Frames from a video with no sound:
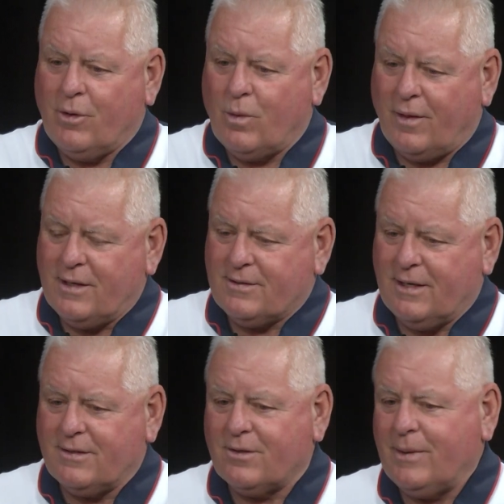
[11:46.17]
one of these
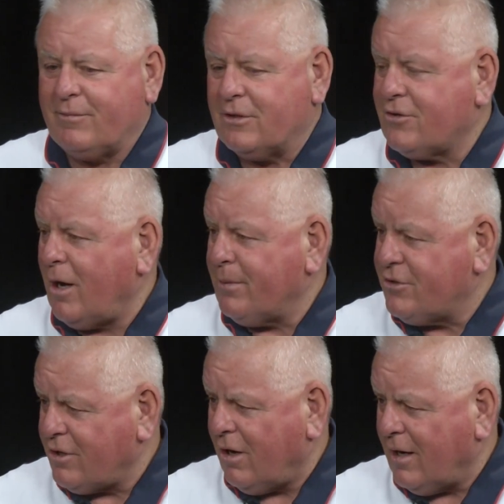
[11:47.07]
things, is we have to stop at
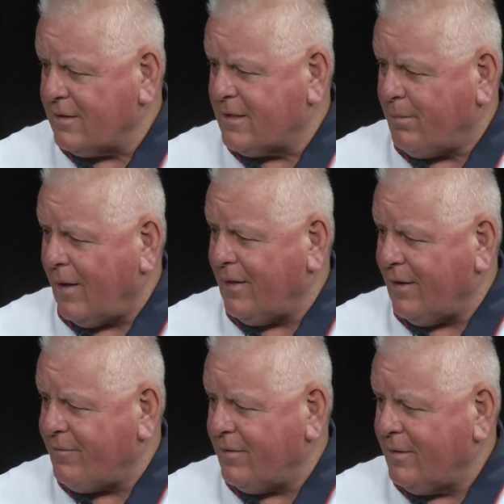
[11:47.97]
Shaw's to buy
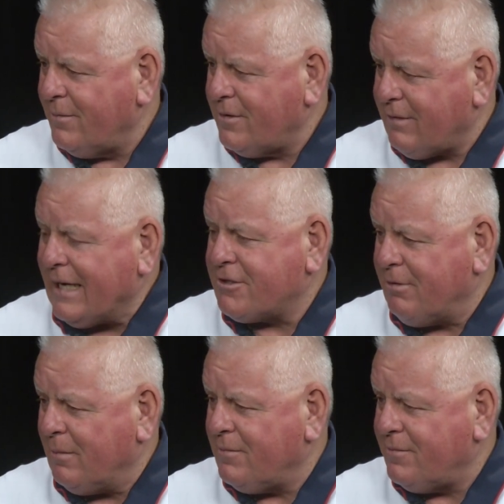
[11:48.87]
the ice
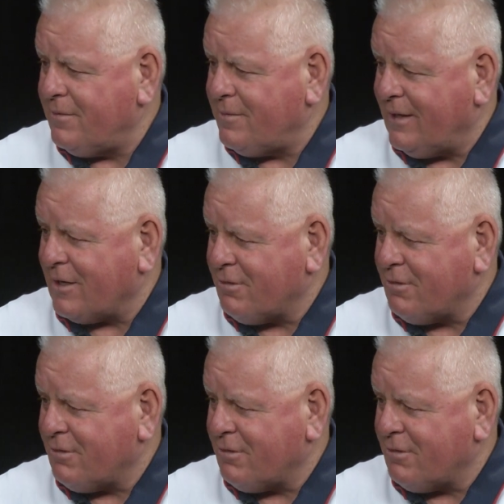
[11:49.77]
cream for the ice cream